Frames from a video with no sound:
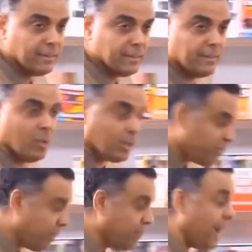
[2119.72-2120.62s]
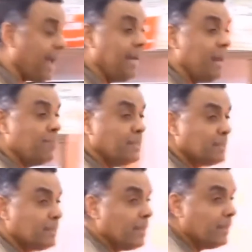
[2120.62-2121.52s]
was built by a lay
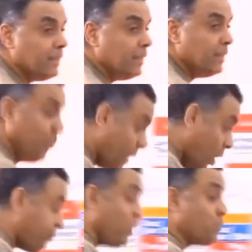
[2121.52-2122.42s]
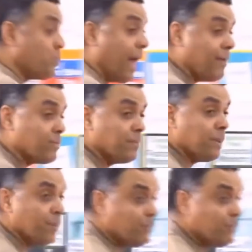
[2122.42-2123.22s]
pastor. Of course, we have some people full